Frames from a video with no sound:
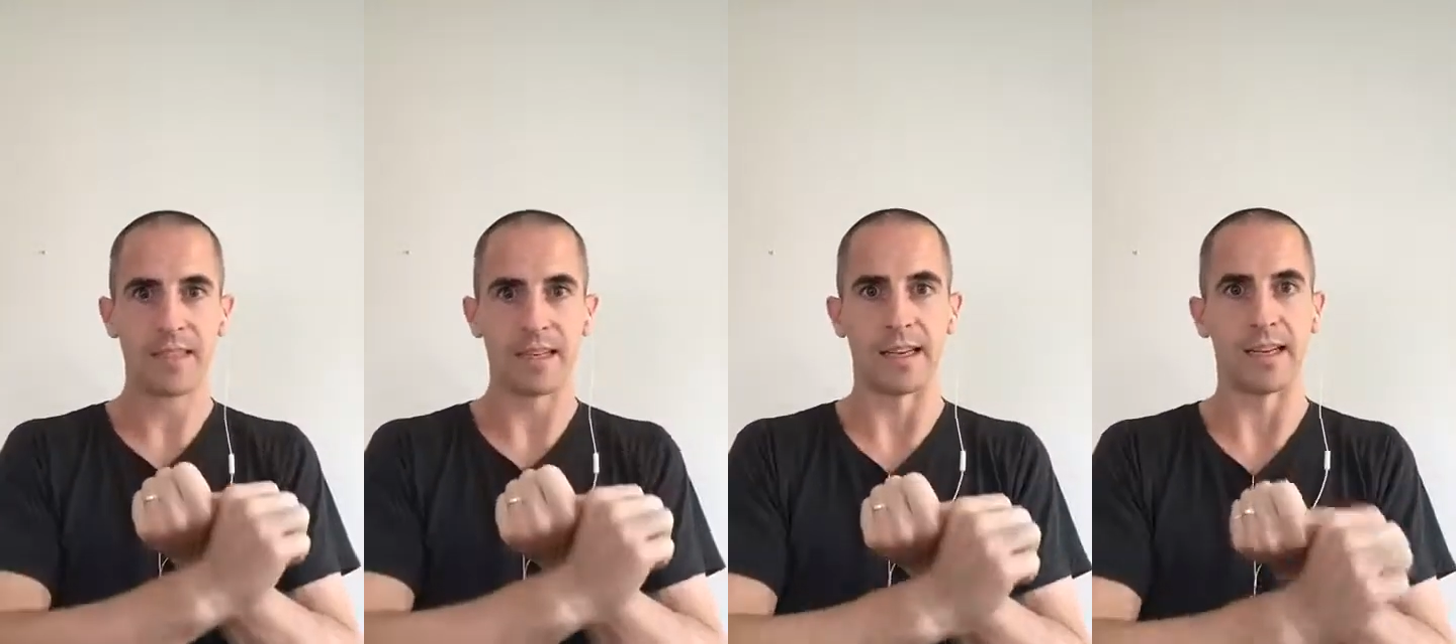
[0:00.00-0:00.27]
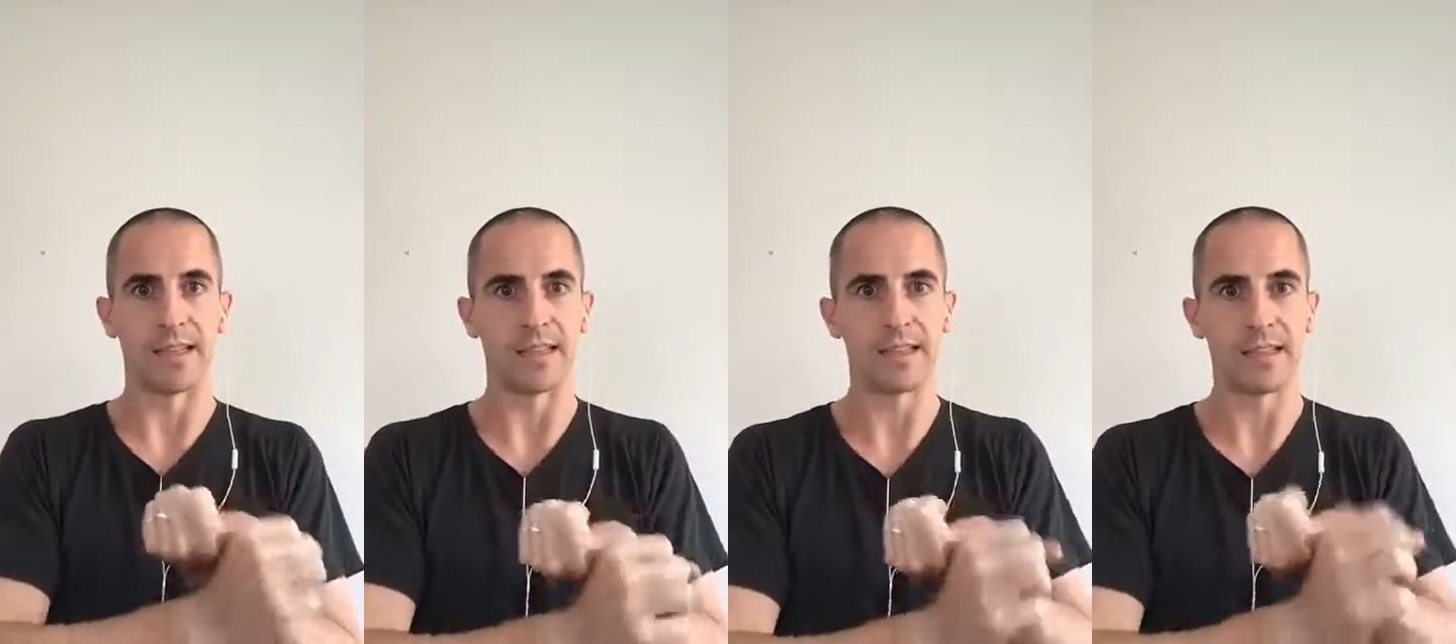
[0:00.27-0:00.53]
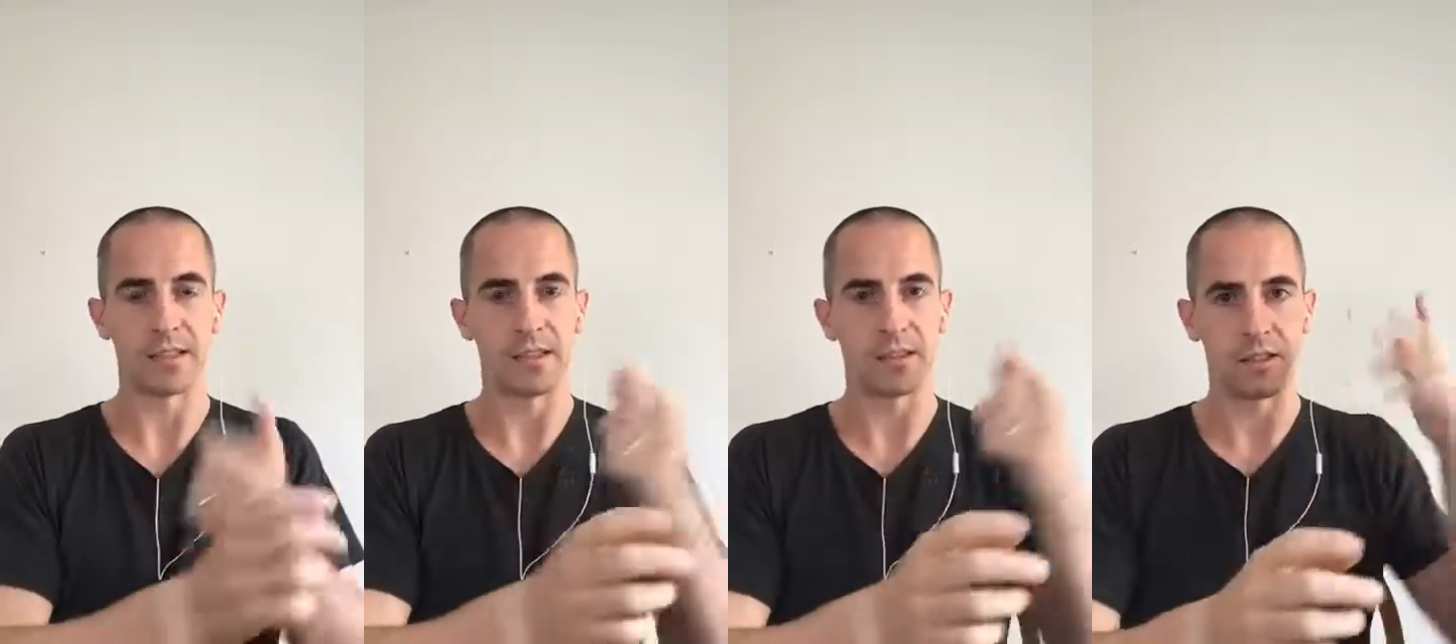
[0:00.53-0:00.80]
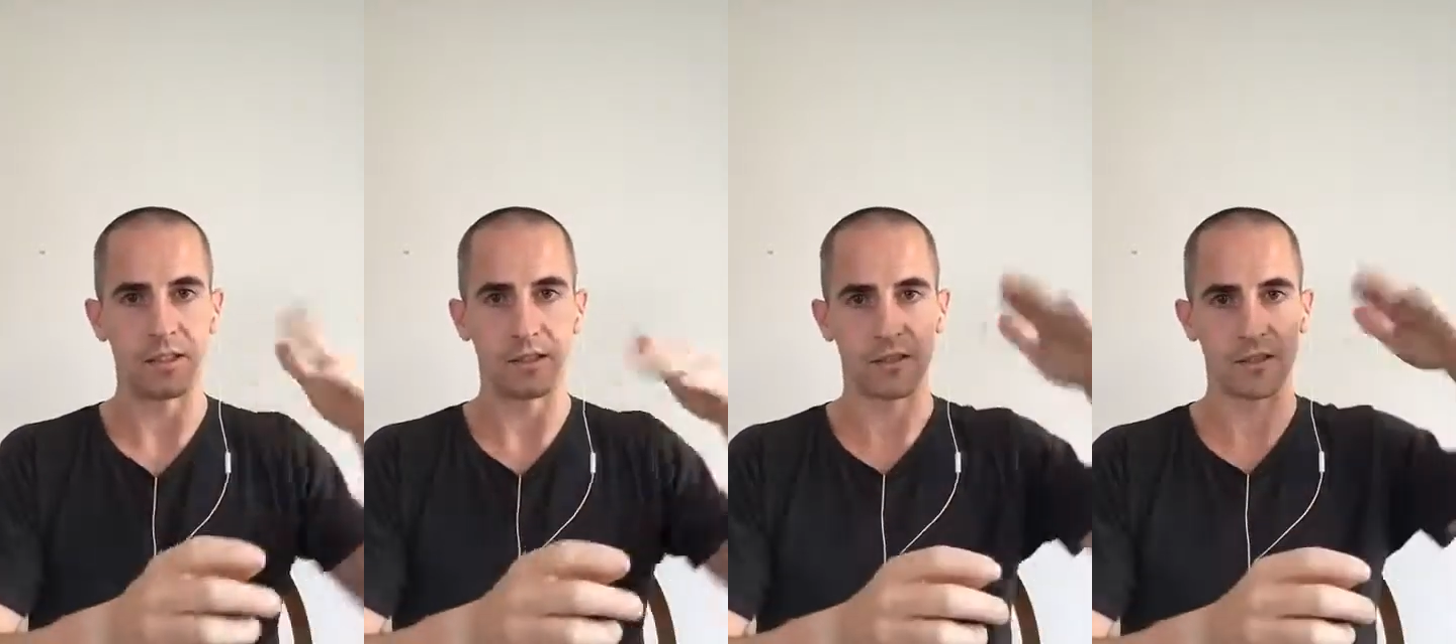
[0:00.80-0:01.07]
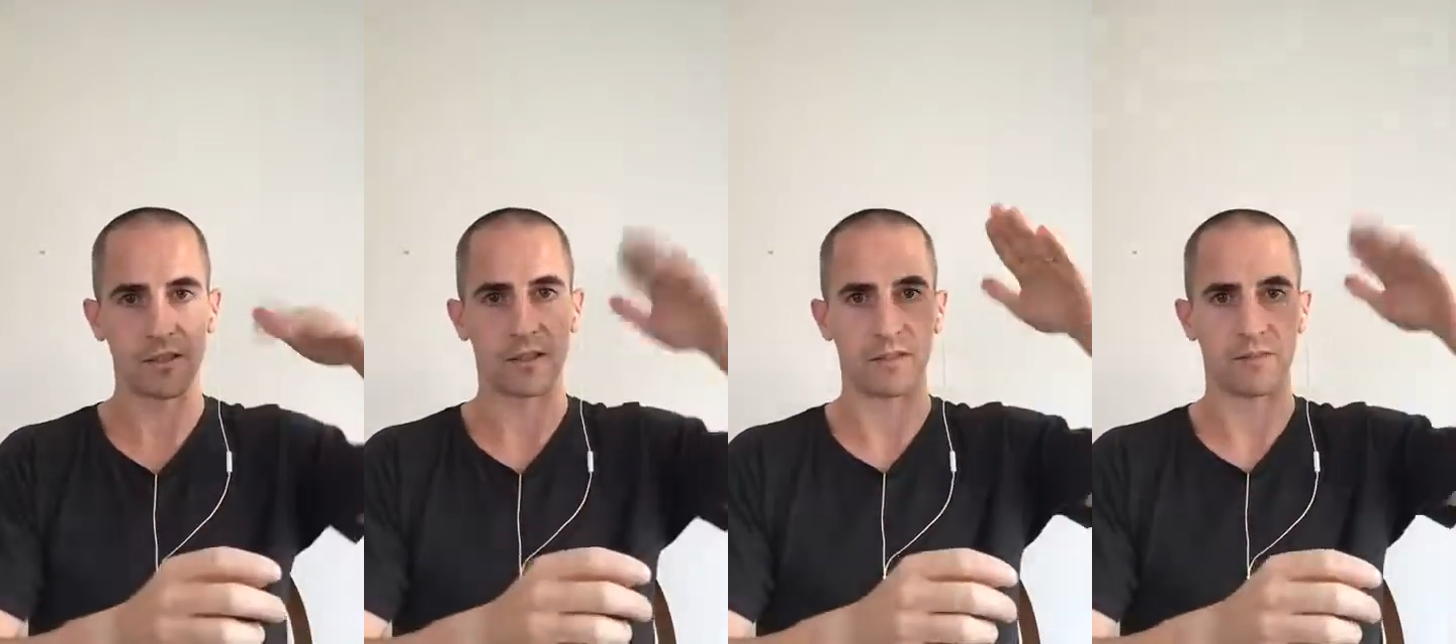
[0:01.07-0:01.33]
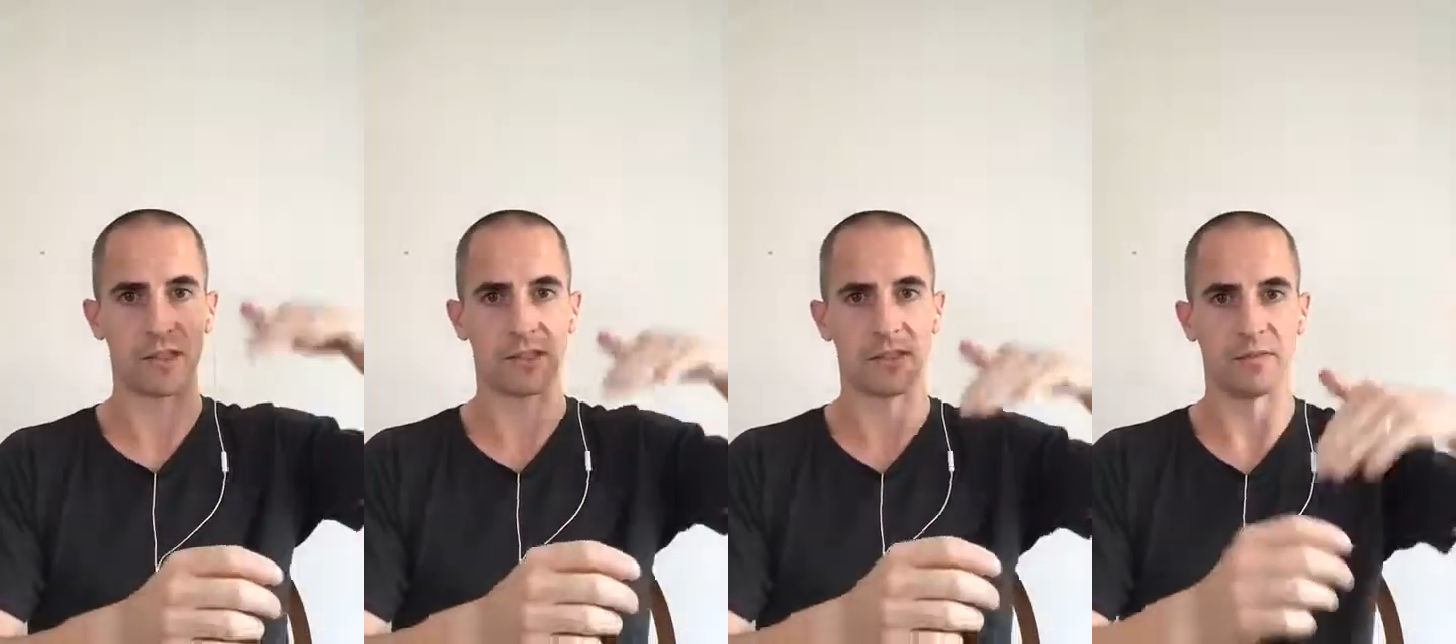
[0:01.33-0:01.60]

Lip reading: this is all sort of, there's